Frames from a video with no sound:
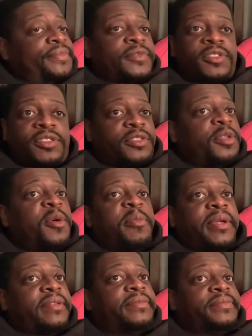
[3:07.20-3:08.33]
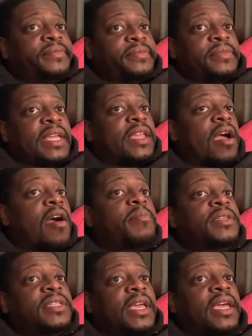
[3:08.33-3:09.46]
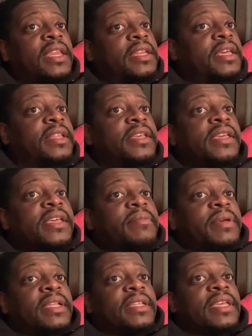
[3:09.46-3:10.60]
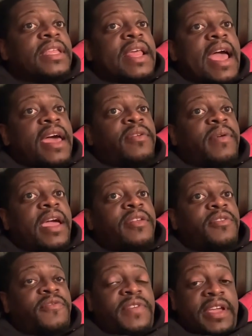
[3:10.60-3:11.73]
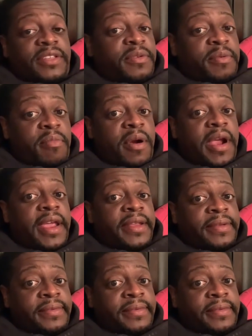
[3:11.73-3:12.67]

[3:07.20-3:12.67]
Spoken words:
Stupid. And y'all be saying that getting high don't have no effects on the brain.